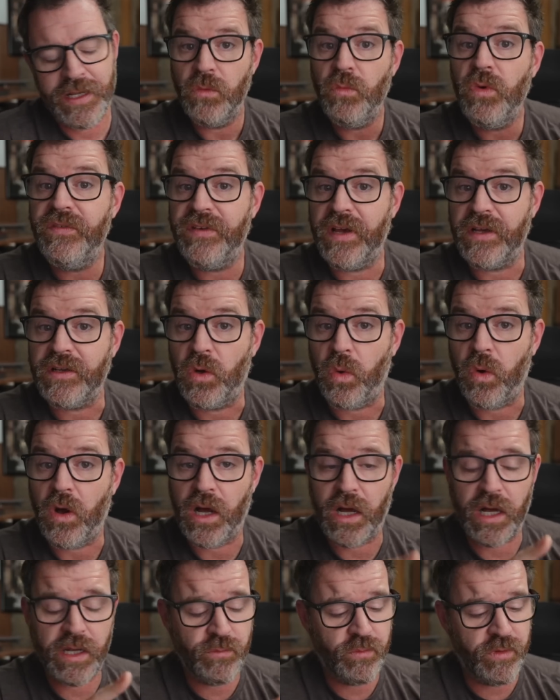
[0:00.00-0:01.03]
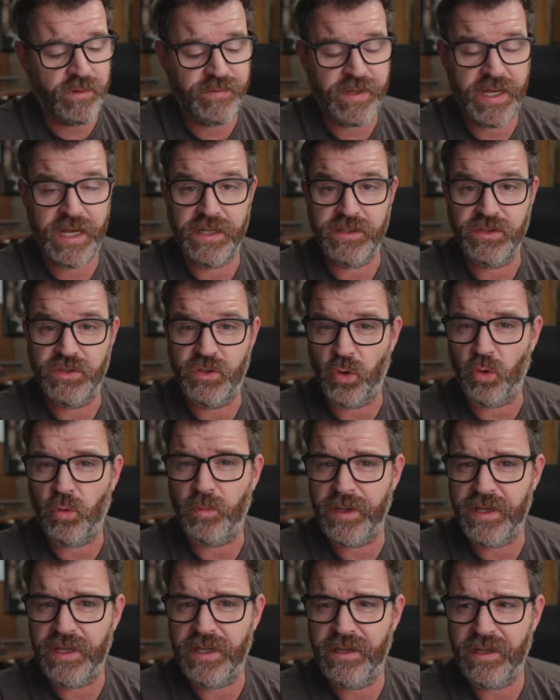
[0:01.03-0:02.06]
We've had quad. We've had
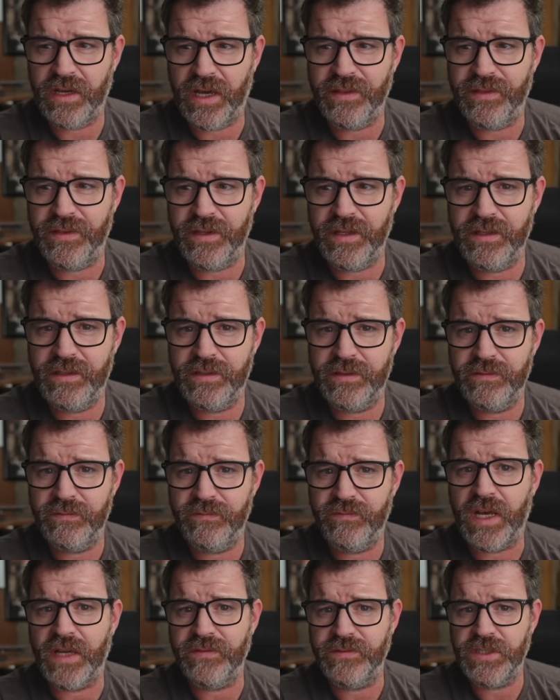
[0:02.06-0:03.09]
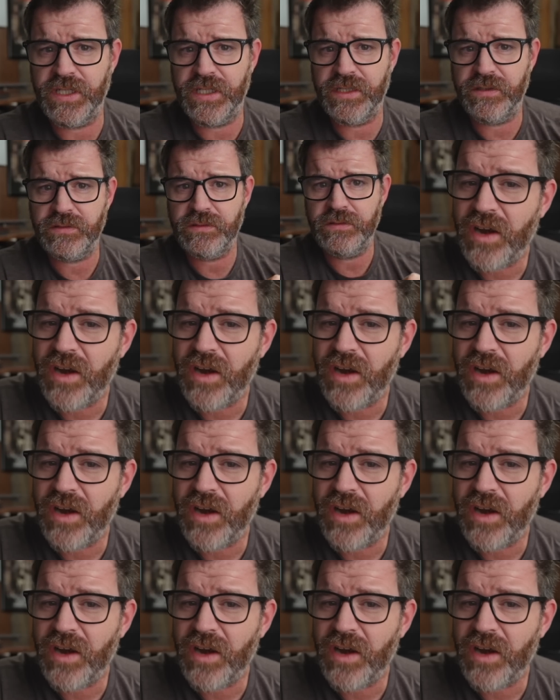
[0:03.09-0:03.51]
Dolby, I think, five-channel.